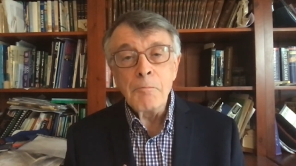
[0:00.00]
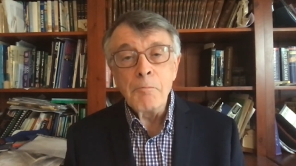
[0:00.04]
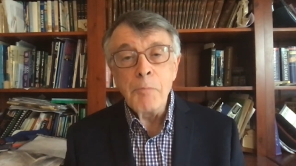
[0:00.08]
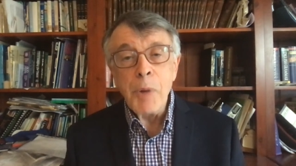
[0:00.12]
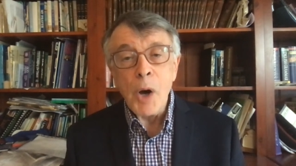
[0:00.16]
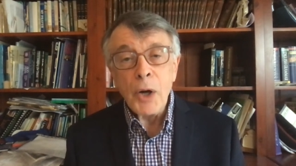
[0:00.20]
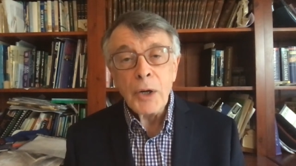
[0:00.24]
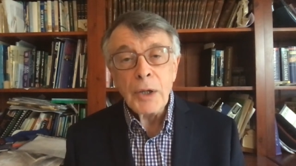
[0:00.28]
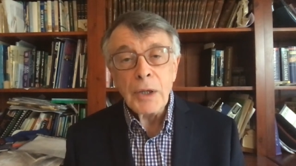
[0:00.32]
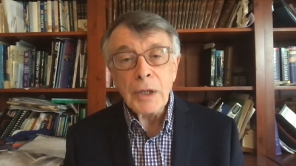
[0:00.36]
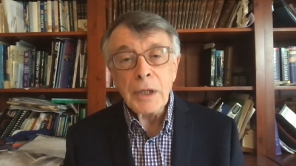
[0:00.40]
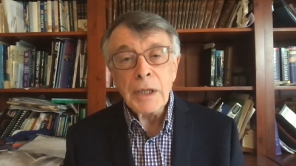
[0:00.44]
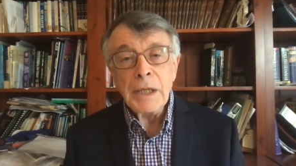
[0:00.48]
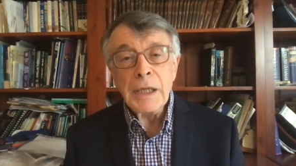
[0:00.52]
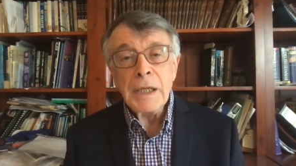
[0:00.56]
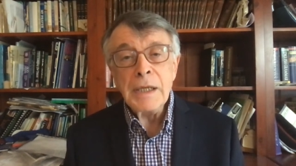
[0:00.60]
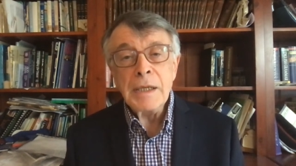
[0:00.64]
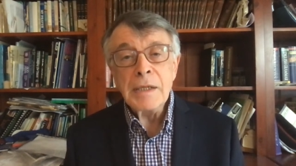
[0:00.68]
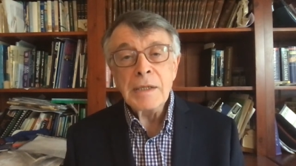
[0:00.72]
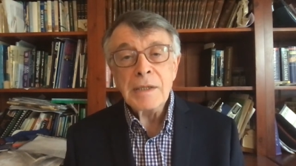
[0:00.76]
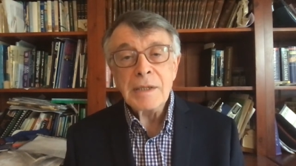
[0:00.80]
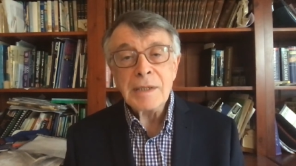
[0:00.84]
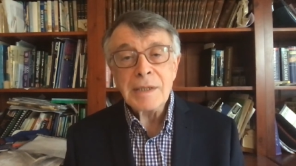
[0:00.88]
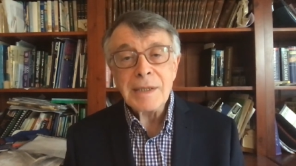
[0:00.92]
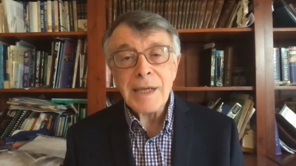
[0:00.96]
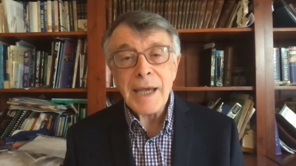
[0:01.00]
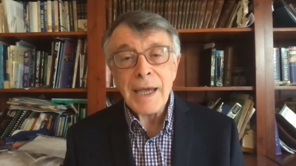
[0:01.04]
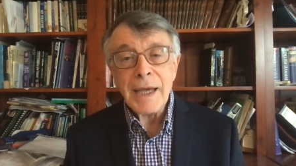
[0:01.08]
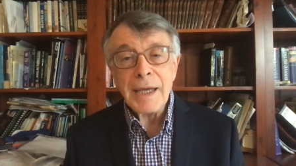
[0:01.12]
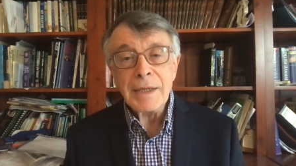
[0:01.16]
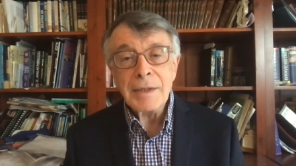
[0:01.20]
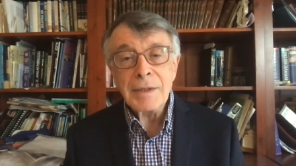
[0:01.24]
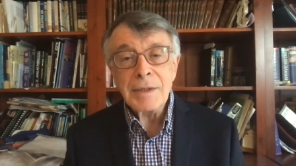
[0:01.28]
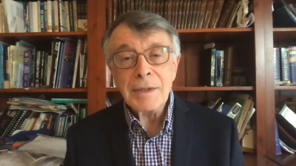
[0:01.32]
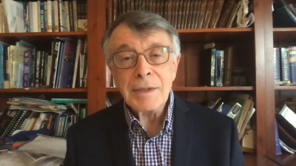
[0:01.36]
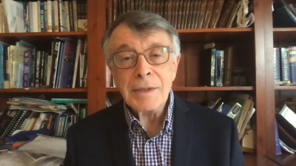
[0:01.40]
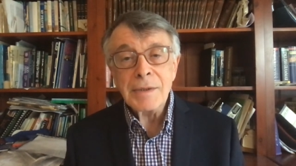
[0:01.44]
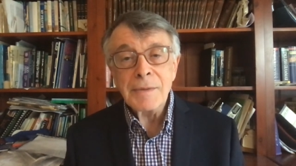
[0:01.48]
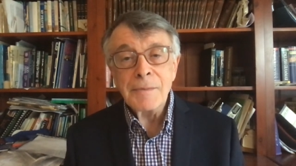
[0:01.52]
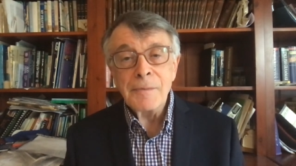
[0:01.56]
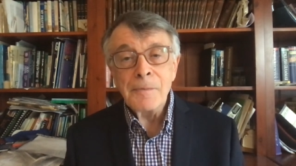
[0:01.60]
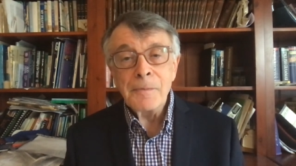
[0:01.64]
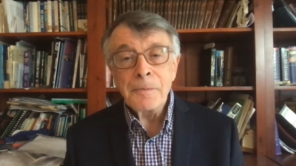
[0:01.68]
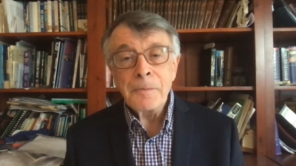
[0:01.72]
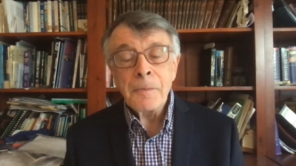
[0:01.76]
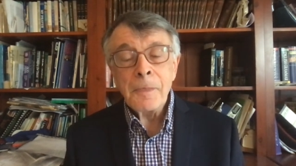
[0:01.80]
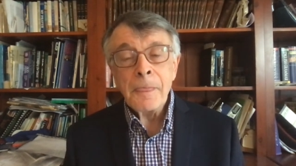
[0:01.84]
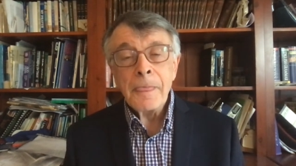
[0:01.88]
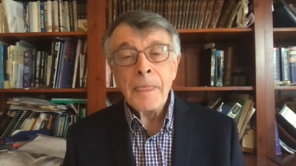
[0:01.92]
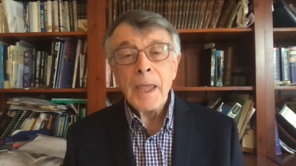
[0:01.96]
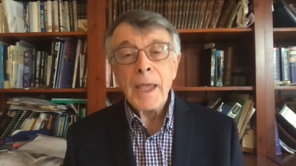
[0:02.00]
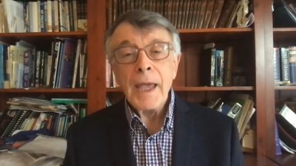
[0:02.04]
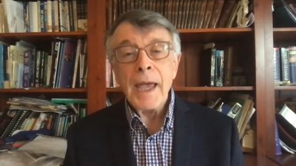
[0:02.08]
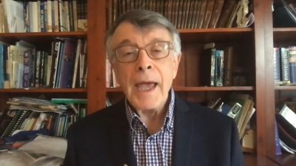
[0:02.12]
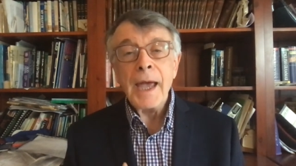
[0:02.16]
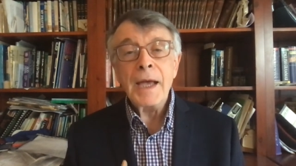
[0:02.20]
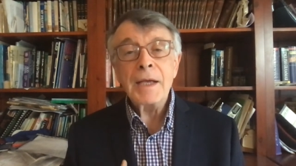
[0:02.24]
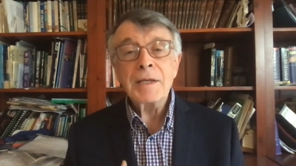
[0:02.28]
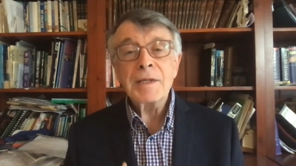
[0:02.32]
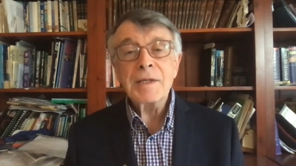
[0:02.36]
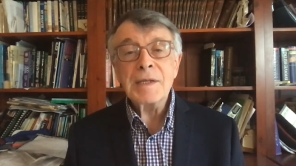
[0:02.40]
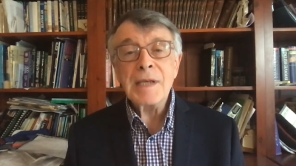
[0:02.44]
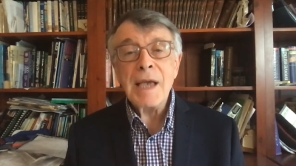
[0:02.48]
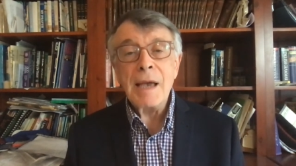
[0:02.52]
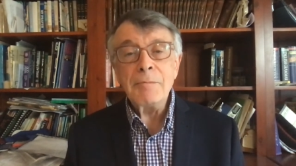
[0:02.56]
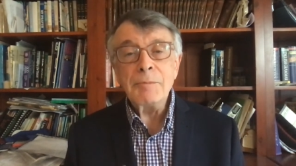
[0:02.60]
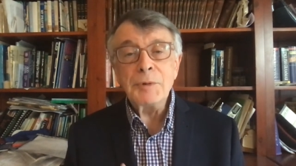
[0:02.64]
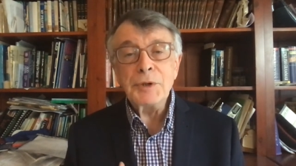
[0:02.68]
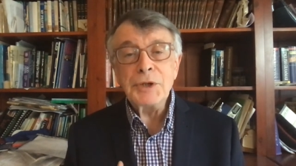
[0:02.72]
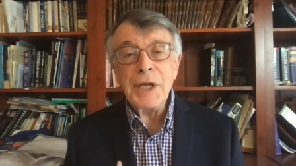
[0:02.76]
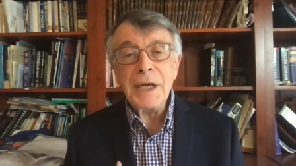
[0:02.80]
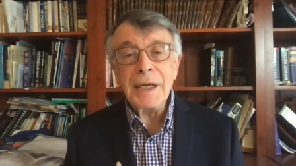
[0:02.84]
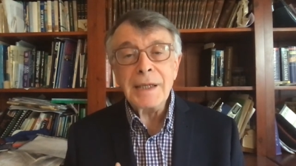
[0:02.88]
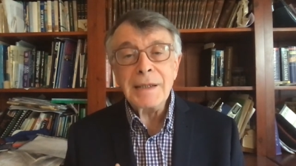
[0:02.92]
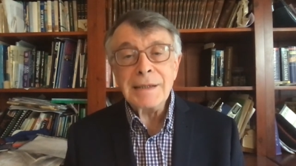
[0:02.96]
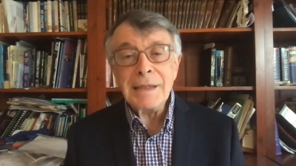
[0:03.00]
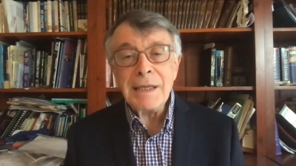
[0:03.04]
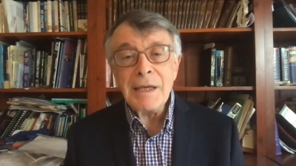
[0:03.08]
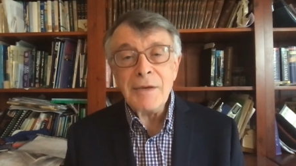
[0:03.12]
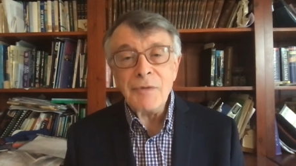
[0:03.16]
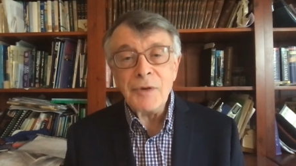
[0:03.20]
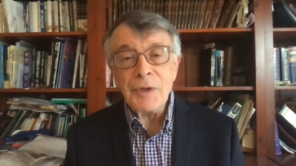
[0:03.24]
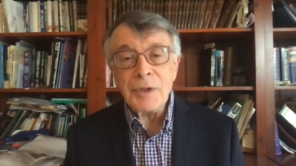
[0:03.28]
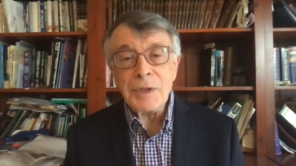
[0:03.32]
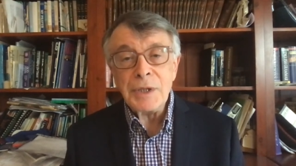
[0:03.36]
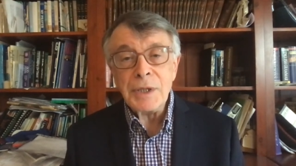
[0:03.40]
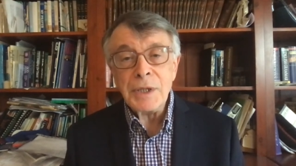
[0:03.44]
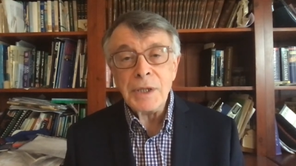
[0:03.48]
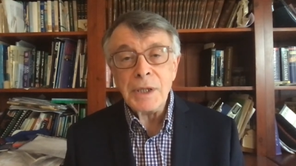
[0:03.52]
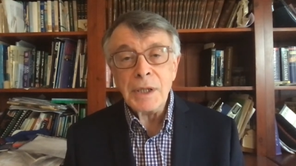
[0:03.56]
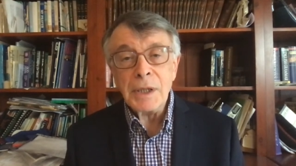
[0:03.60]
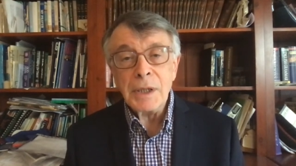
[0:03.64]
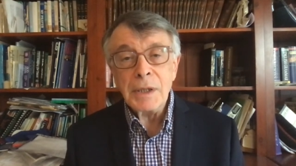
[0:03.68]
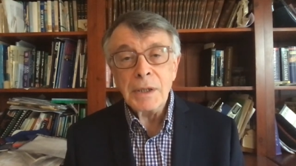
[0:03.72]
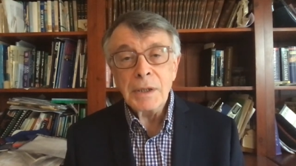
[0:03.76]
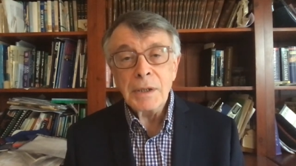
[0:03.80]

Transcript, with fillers: bodily states. Our subjectivity